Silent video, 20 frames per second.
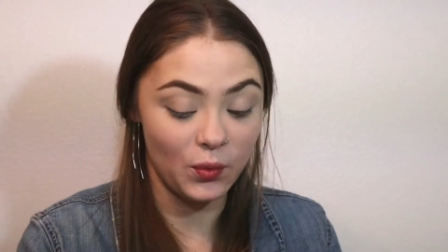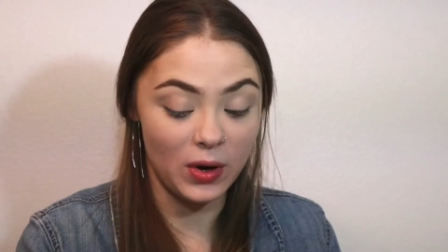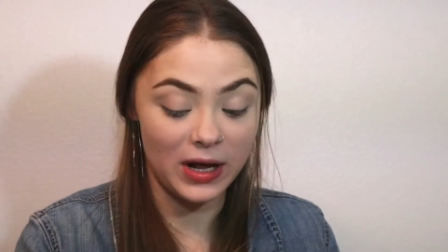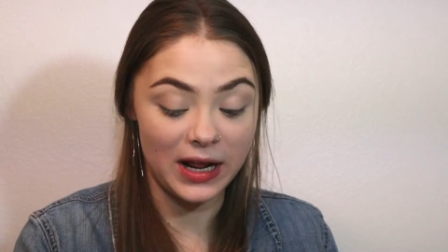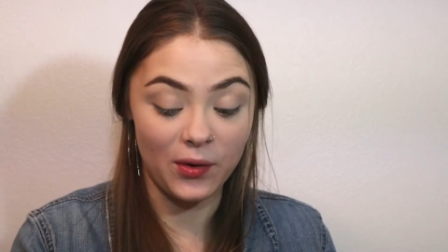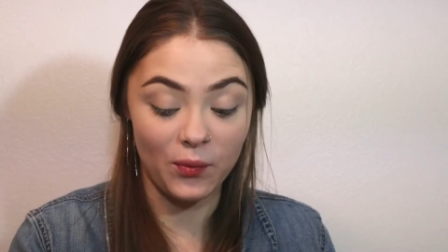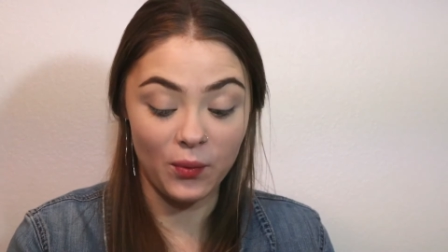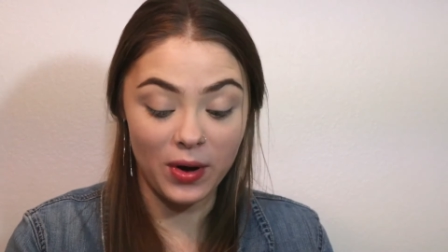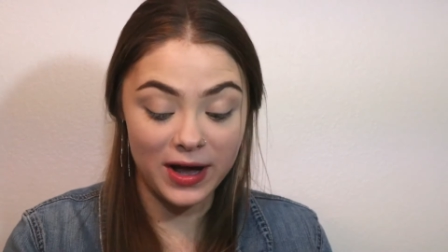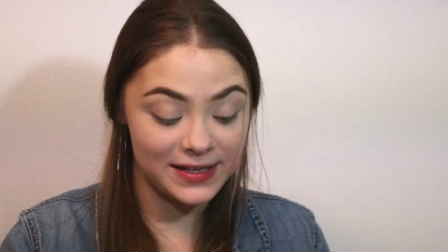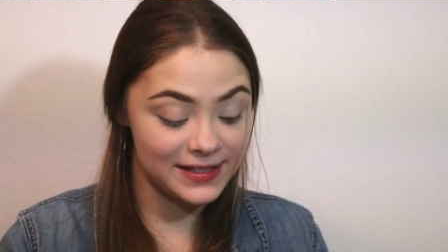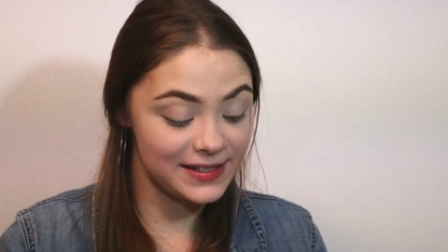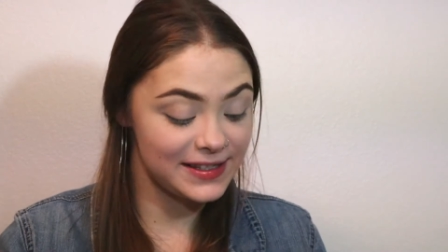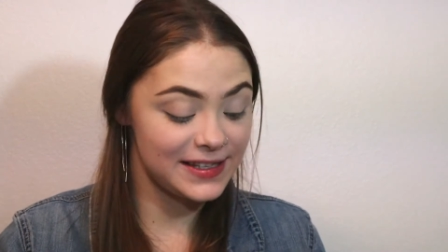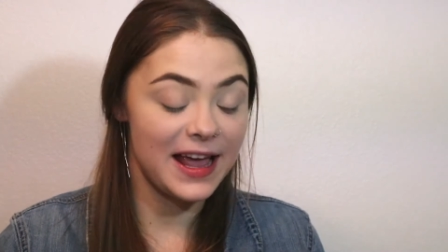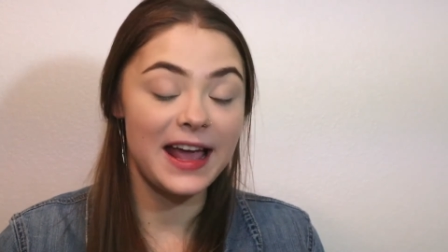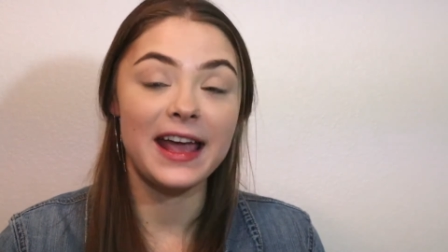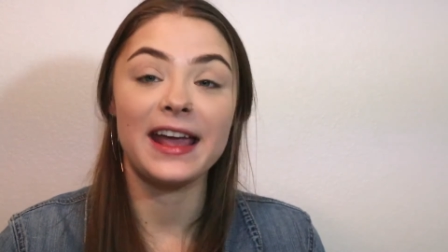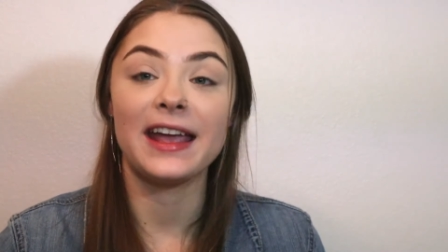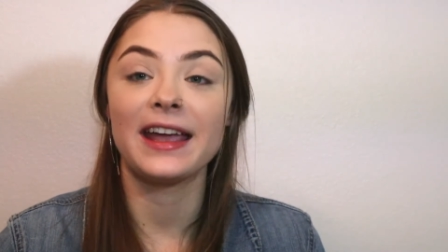What I was
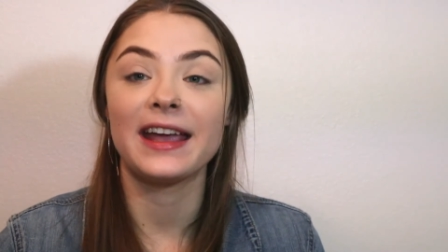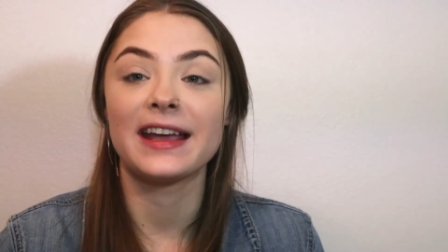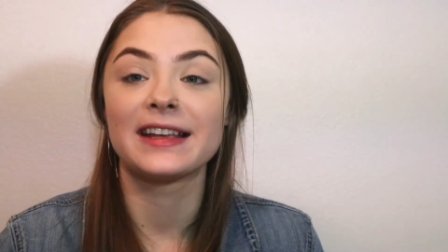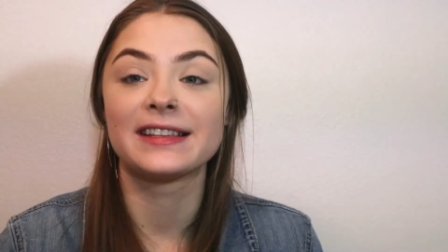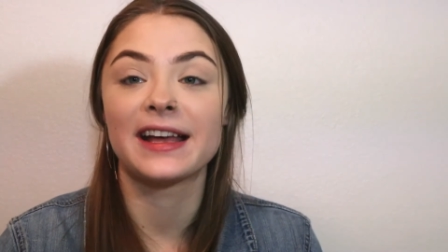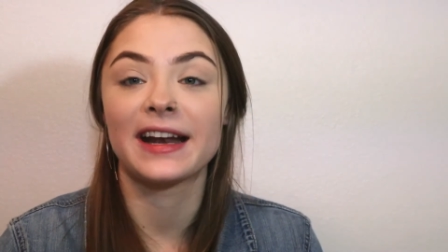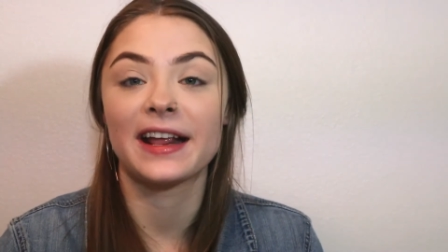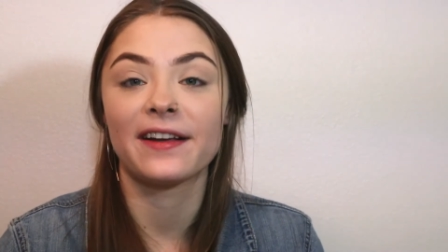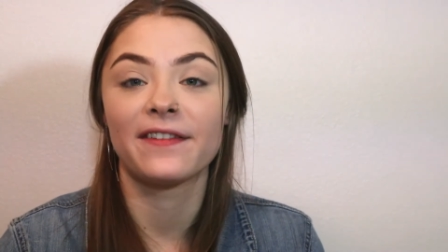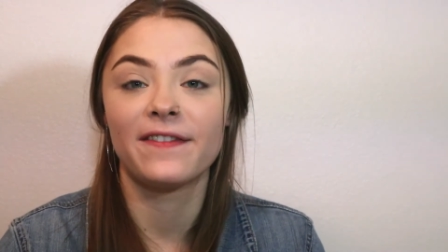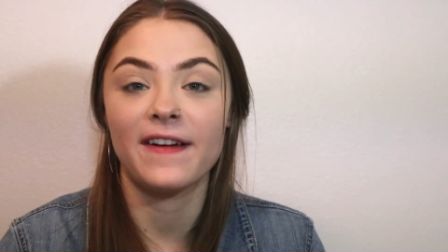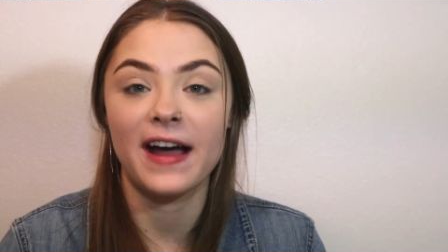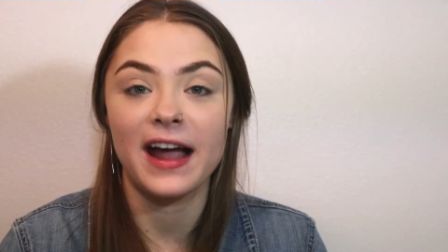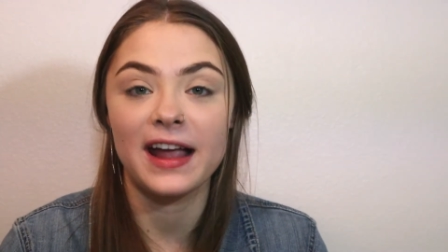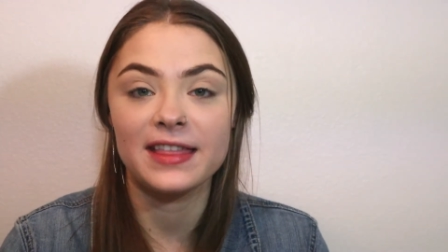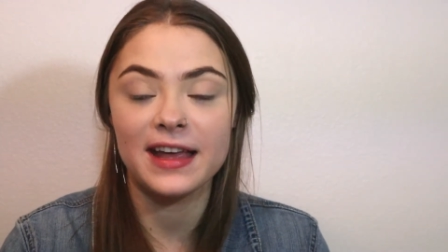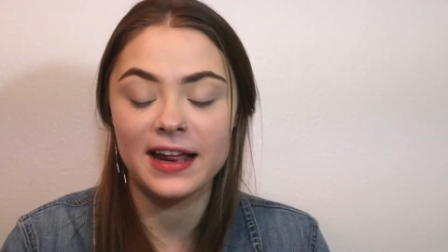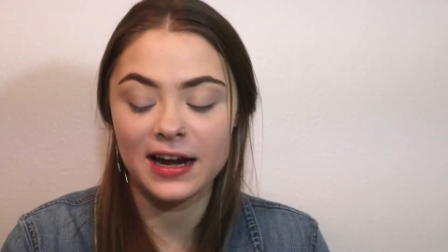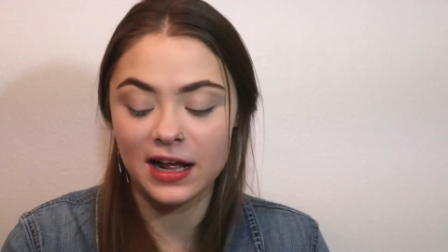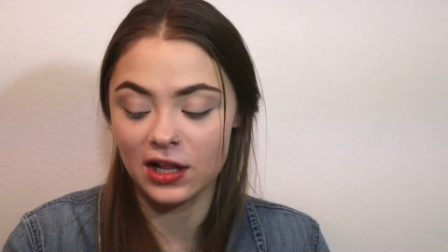saying is that I
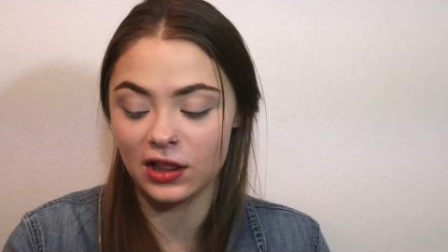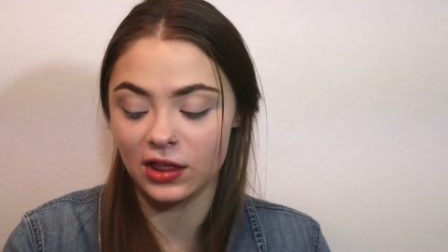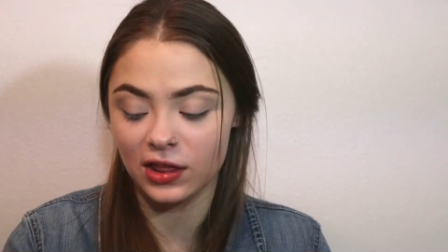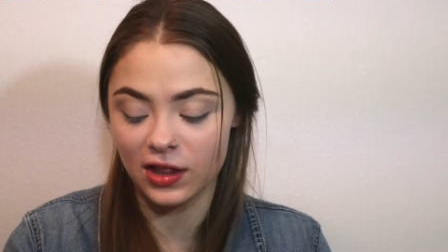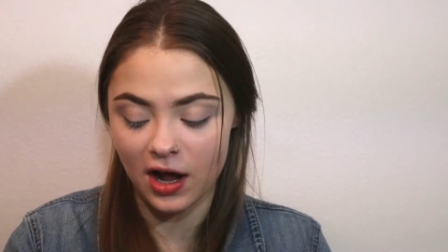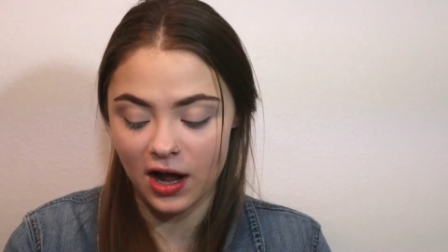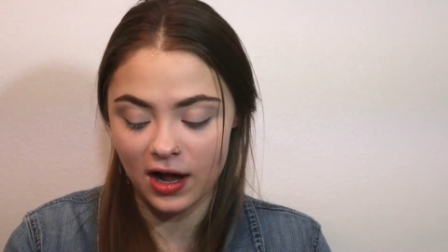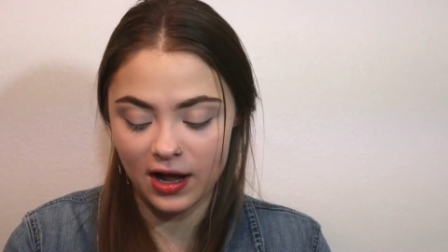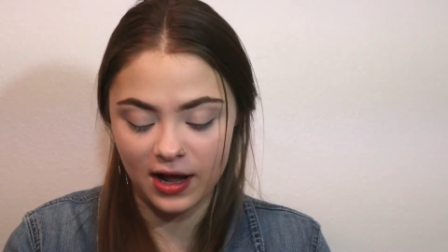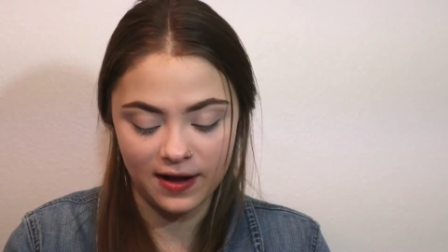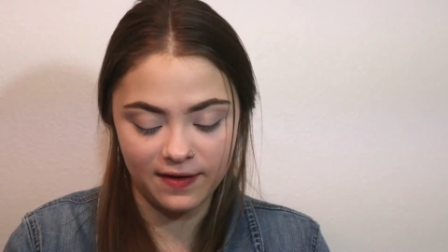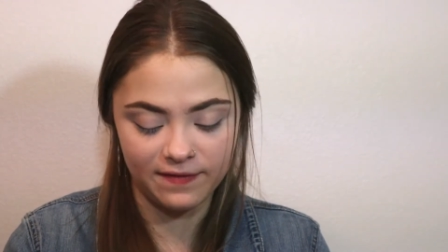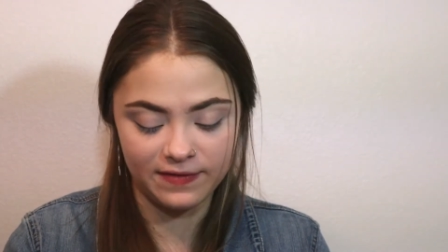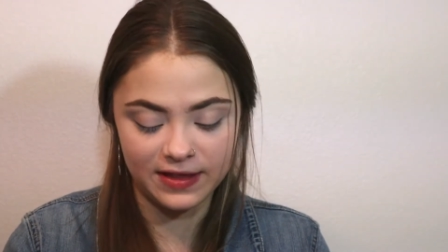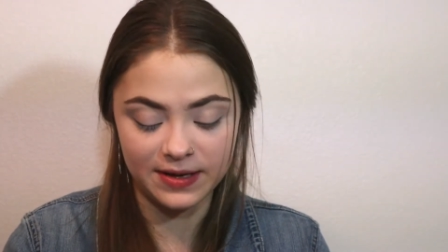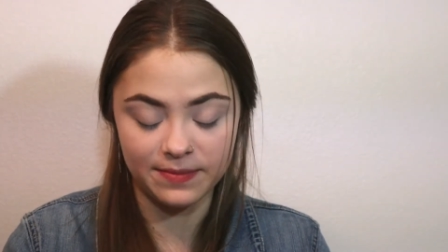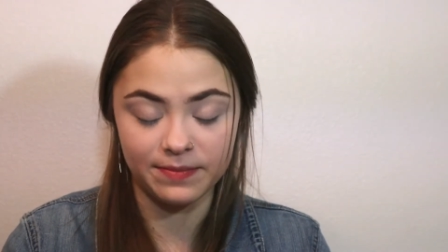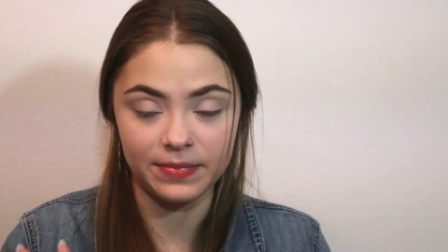find that a lot of the